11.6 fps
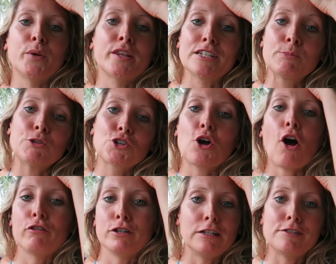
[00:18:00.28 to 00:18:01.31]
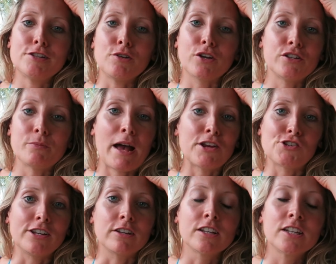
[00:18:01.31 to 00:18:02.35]
with as much coral as you could
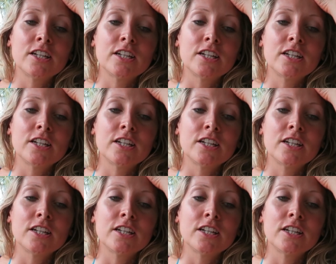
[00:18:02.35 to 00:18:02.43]
imagine.